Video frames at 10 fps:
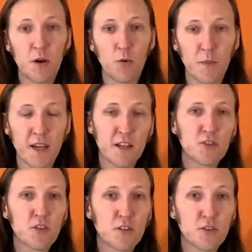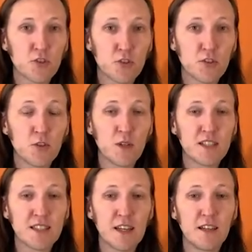but we're making sure to
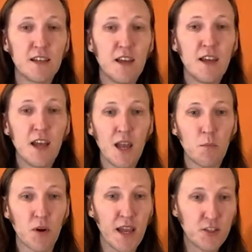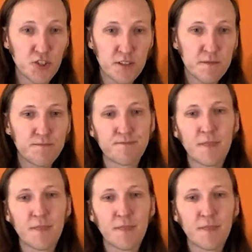extend Ember Engine.